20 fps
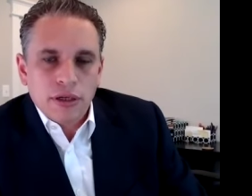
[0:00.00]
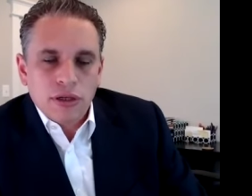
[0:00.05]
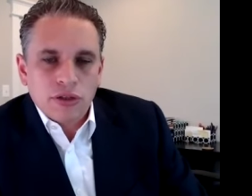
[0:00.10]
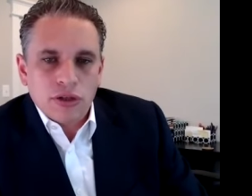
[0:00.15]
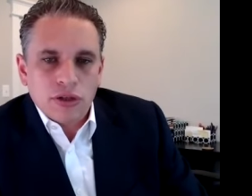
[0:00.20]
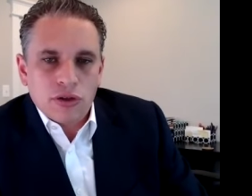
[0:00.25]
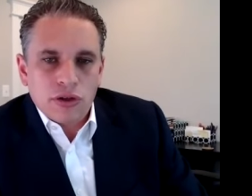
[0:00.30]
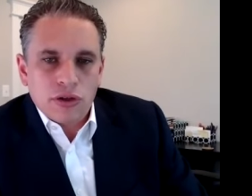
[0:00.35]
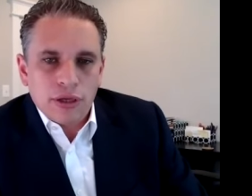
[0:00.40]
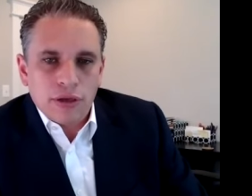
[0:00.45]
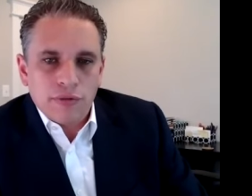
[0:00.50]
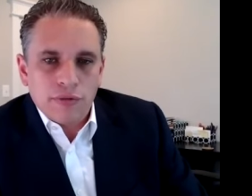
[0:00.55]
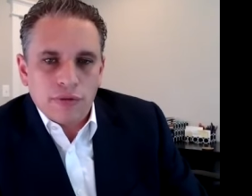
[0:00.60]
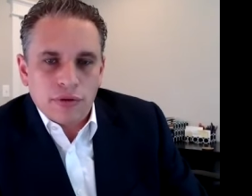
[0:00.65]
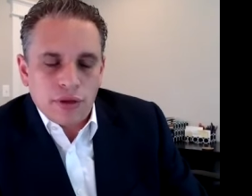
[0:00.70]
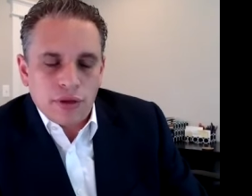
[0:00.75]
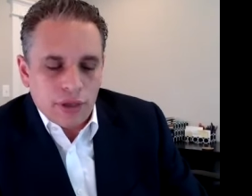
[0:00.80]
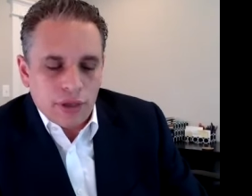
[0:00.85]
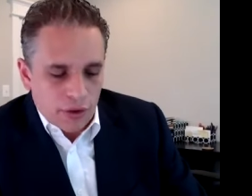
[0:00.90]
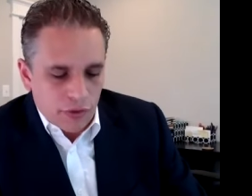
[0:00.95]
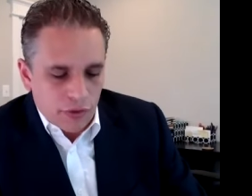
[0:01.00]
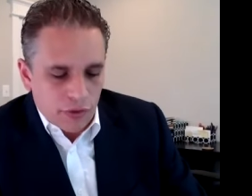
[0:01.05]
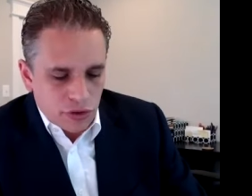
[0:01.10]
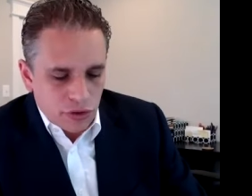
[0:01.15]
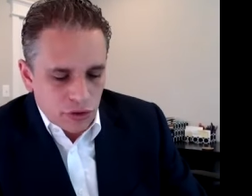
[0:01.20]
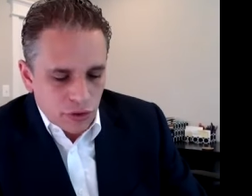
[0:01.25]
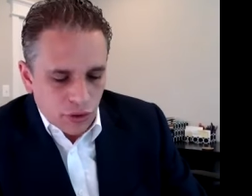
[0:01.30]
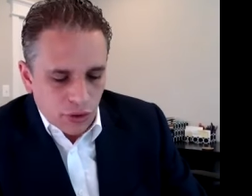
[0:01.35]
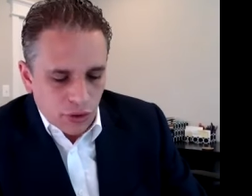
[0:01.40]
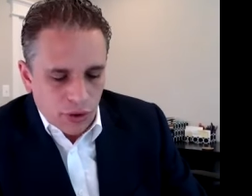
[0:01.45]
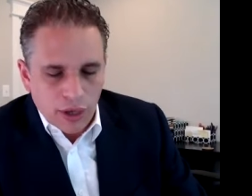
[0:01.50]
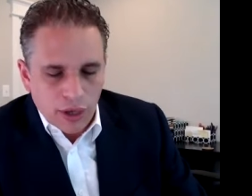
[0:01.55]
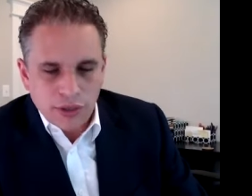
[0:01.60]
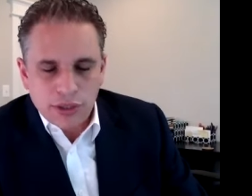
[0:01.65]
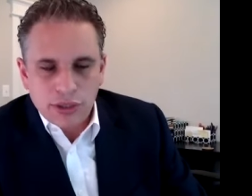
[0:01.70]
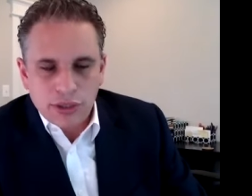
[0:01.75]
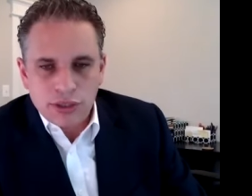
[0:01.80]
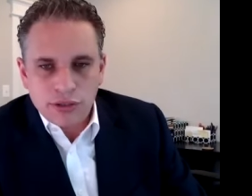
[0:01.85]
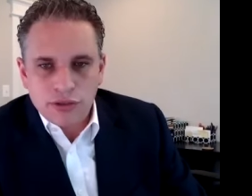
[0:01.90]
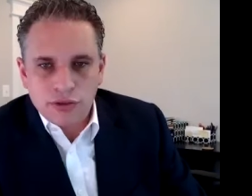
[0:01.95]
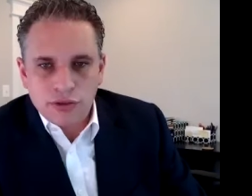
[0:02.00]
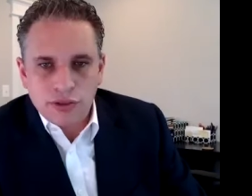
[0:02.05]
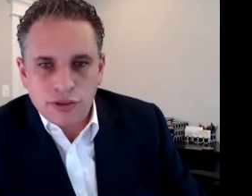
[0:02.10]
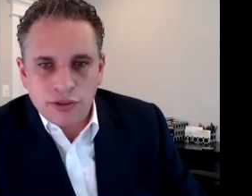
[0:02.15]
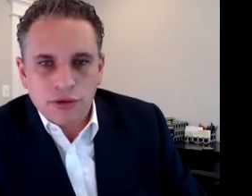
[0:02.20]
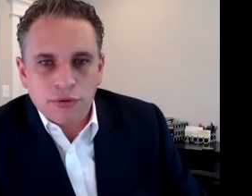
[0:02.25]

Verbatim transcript: So the, the other two clauses deal